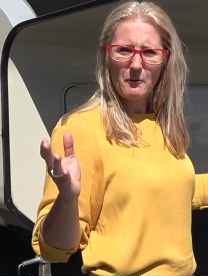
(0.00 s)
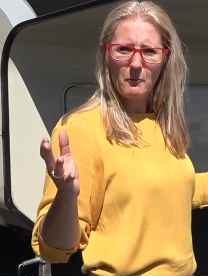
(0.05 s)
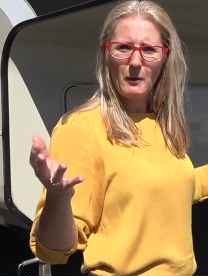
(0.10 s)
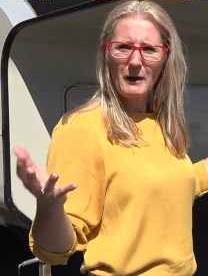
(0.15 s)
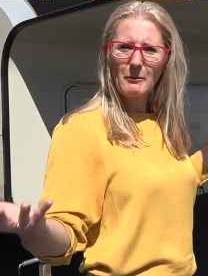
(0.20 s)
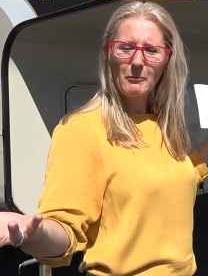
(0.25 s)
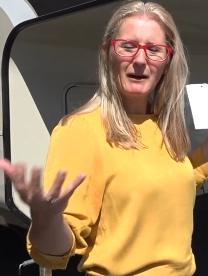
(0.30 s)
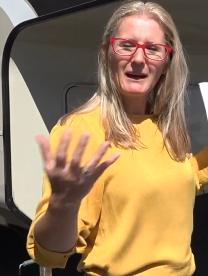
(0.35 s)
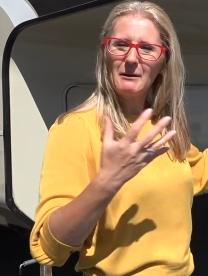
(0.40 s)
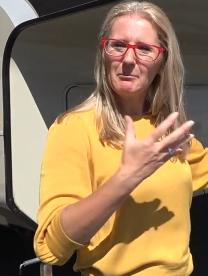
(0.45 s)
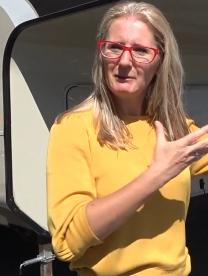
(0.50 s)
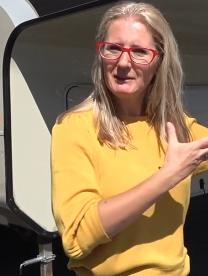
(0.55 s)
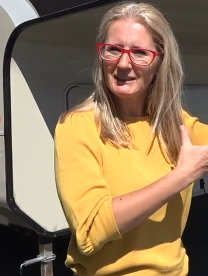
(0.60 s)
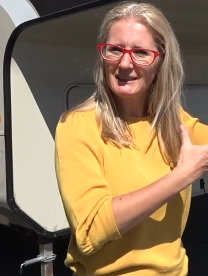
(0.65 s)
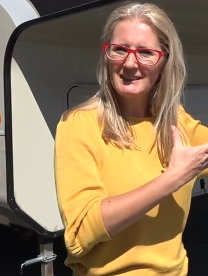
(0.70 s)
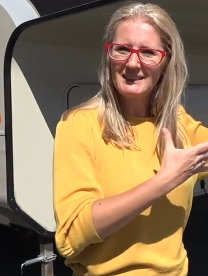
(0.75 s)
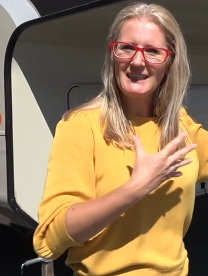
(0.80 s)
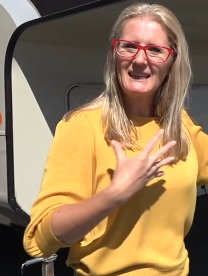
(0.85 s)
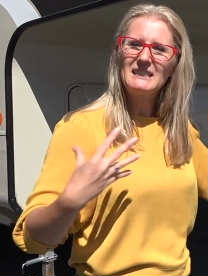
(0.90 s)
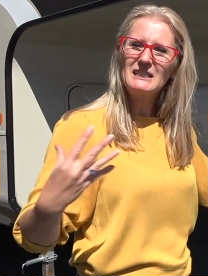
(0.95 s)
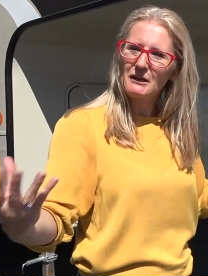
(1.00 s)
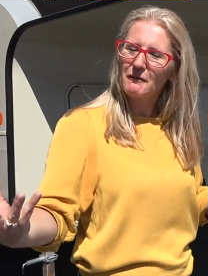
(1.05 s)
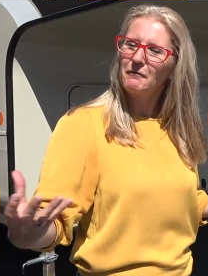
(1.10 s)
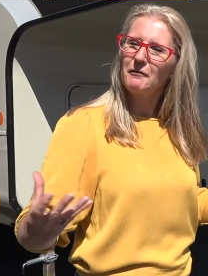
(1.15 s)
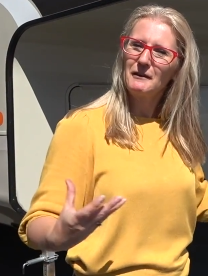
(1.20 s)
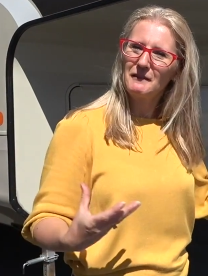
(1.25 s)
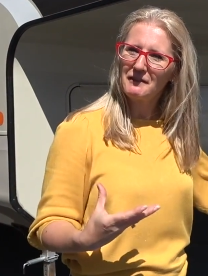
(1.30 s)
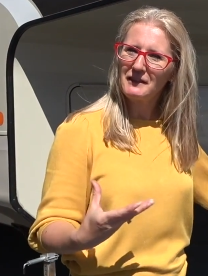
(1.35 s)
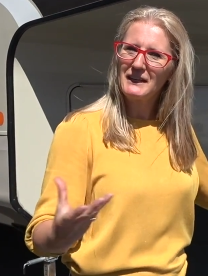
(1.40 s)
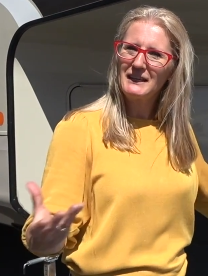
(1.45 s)
we were able to see
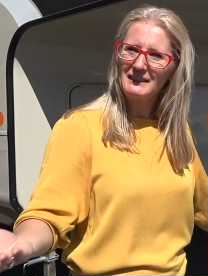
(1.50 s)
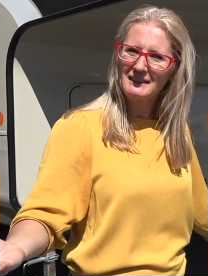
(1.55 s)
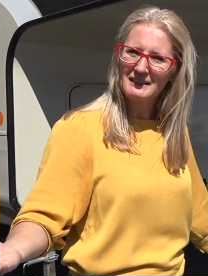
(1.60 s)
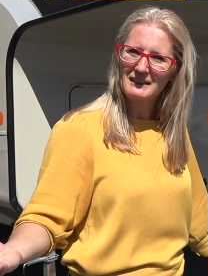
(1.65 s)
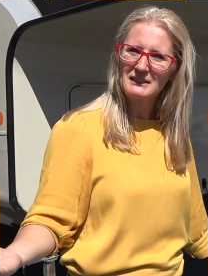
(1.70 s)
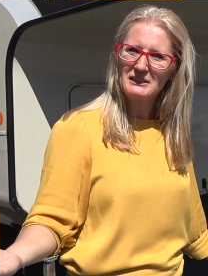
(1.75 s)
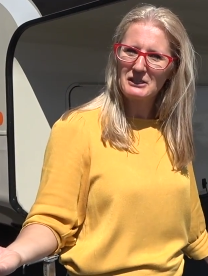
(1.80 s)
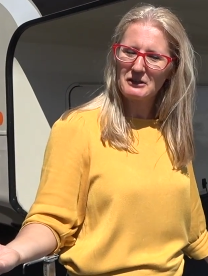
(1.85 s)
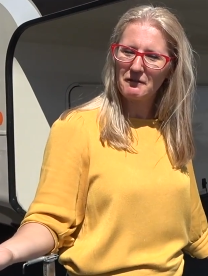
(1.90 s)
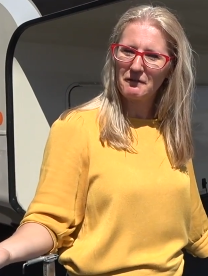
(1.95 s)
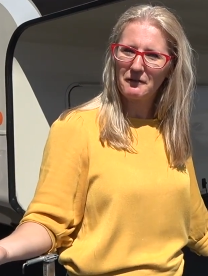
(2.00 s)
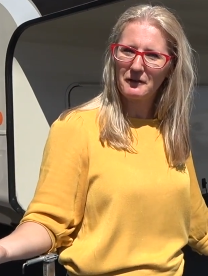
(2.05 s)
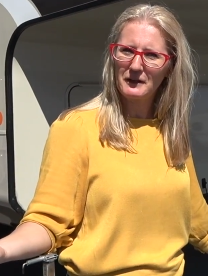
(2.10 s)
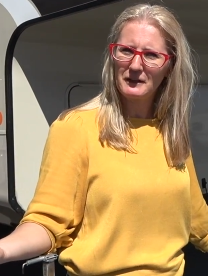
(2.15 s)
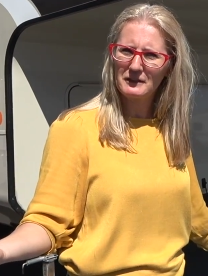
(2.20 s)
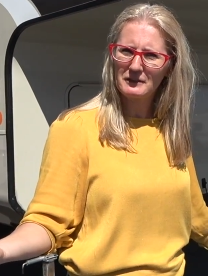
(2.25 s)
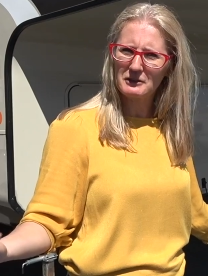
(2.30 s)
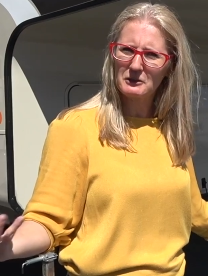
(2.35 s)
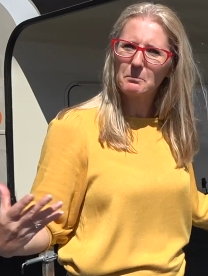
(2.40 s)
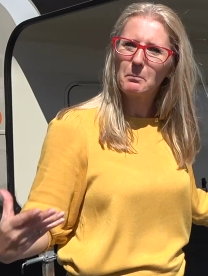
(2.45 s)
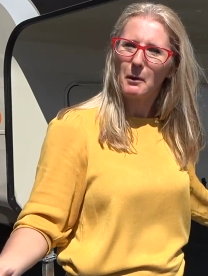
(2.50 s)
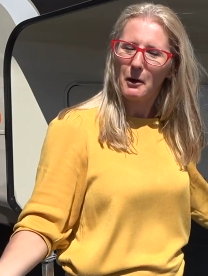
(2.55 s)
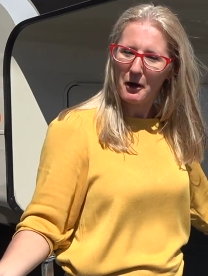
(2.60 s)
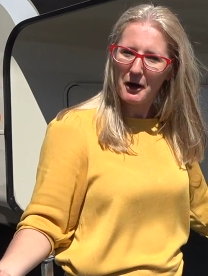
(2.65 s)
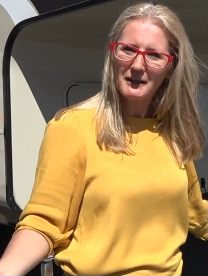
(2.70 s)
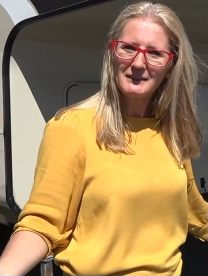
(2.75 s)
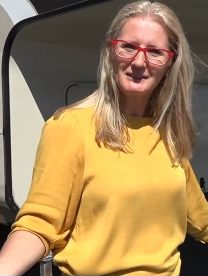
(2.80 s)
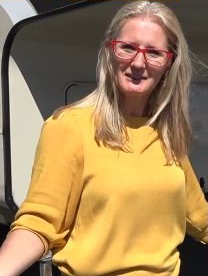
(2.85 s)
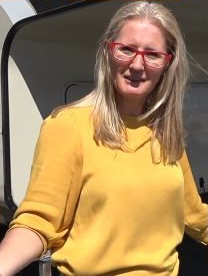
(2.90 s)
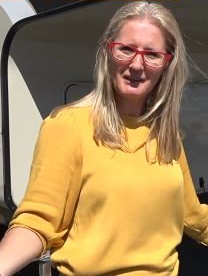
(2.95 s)
different things in different
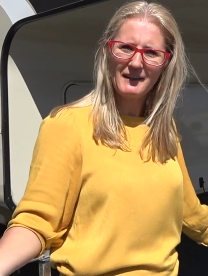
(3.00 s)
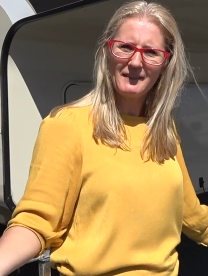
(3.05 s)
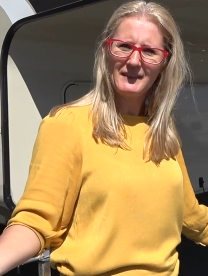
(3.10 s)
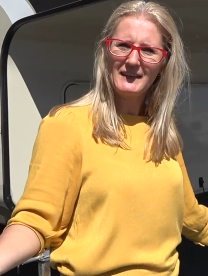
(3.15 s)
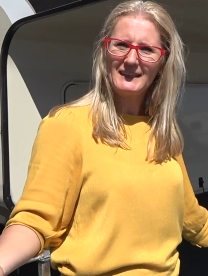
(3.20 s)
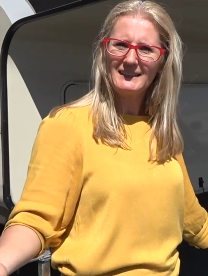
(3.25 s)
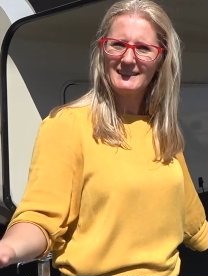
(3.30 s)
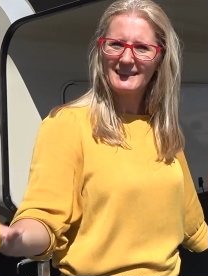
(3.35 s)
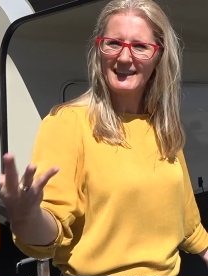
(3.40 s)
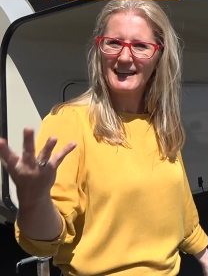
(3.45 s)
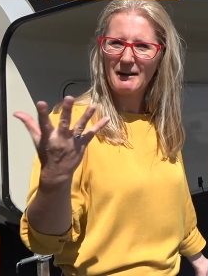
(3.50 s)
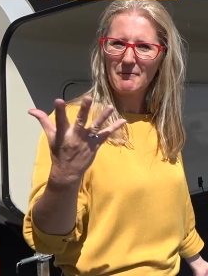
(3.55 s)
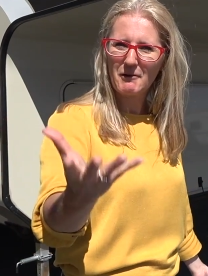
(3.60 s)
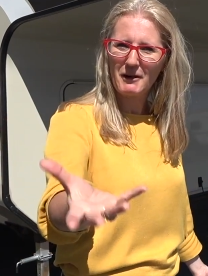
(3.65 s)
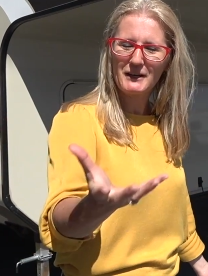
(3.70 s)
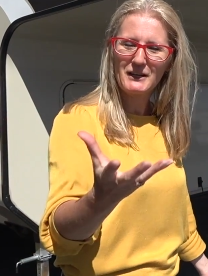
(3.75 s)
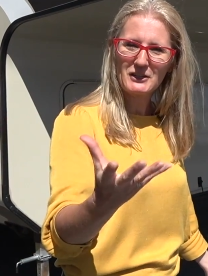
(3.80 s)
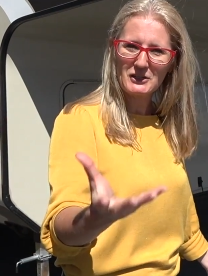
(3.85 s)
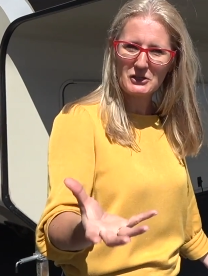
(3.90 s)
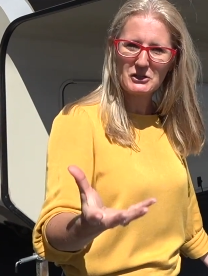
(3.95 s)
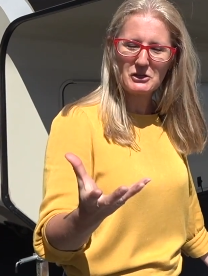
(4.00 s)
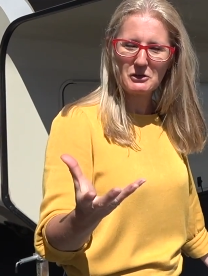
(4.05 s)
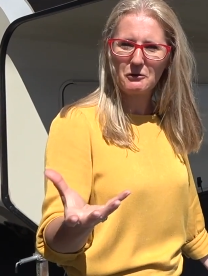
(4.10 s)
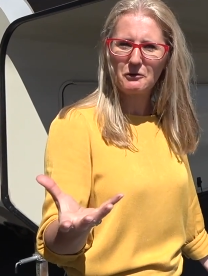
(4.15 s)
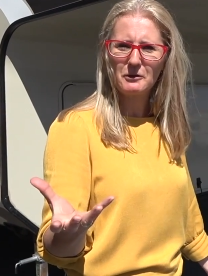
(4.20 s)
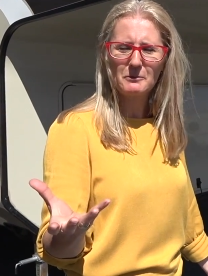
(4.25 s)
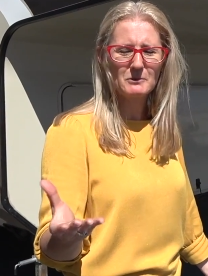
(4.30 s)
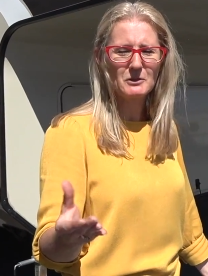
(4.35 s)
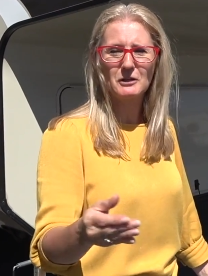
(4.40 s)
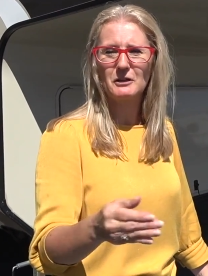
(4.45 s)
spots on these, and I wanted to
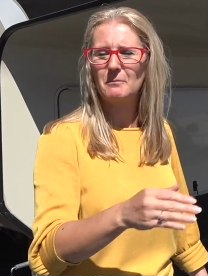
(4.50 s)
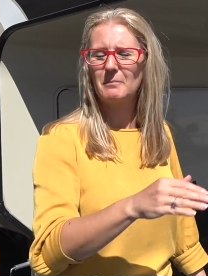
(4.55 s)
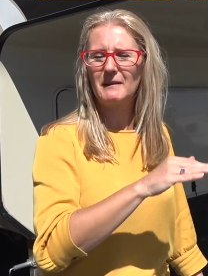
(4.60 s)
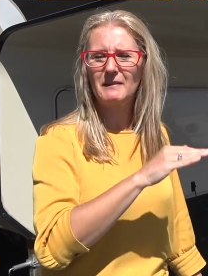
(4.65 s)
show them to you.